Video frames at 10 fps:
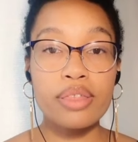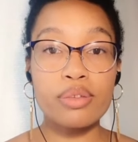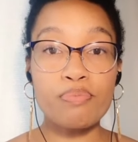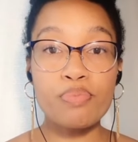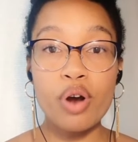the
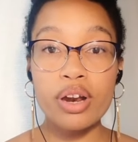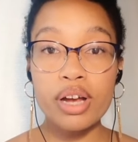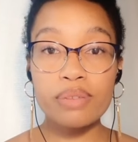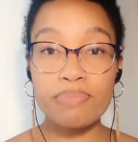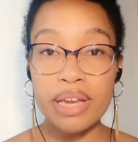
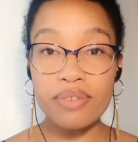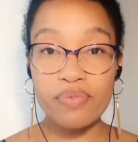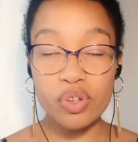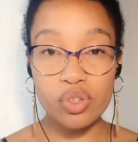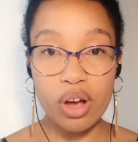product
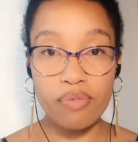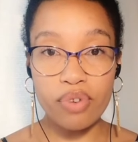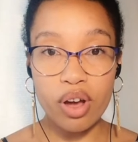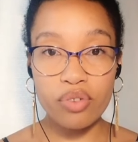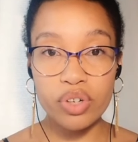benefits of
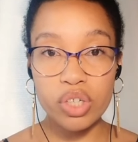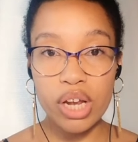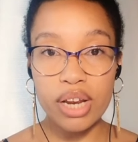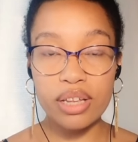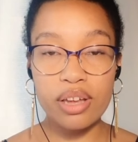Longrich
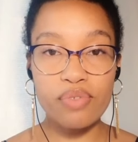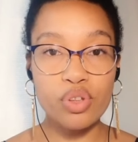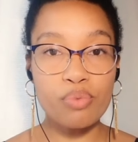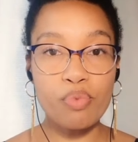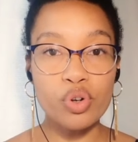and giving
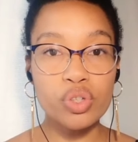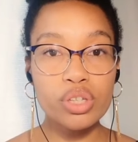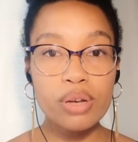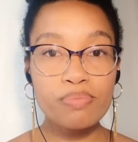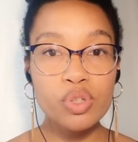you more
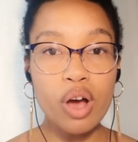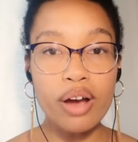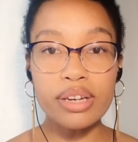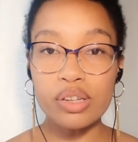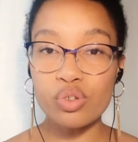tips
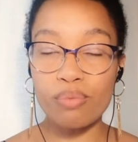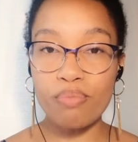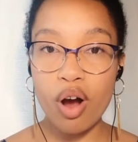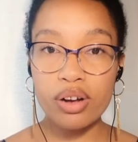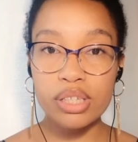on network
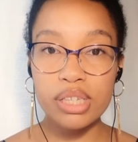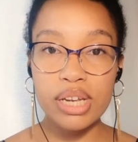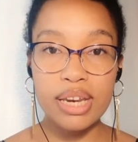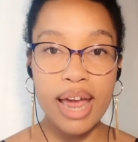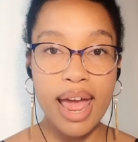
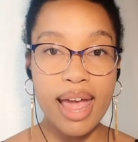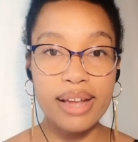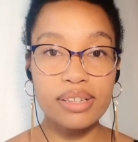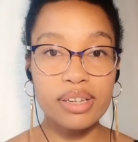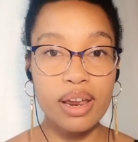marketing
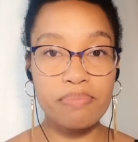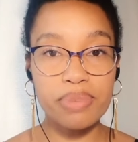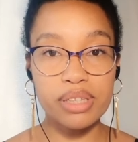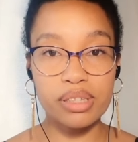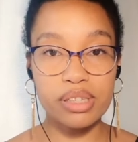and in
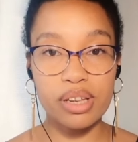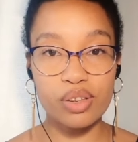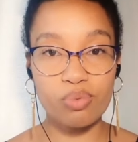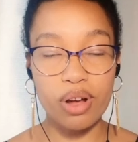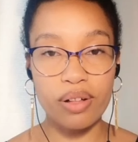business
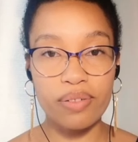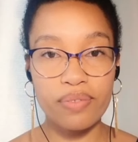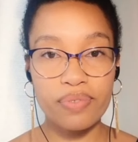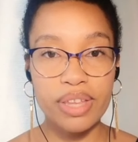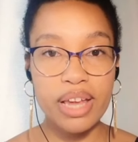as well.
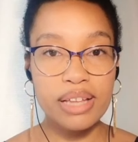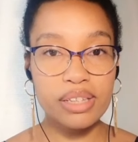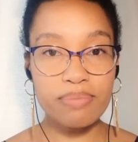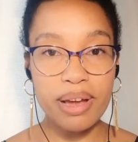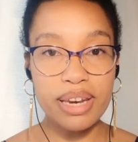
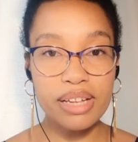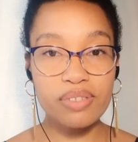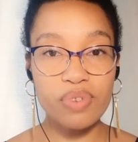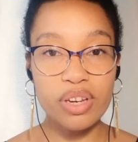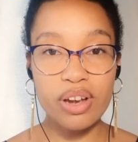Till my
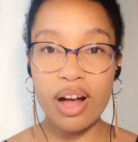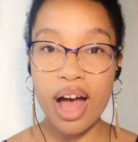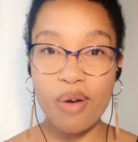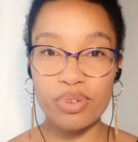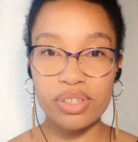next video,
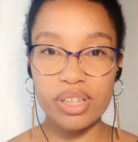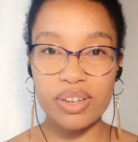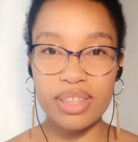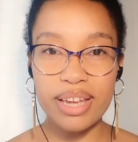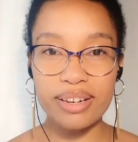I will see
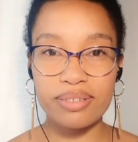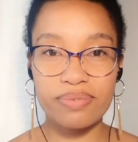you then.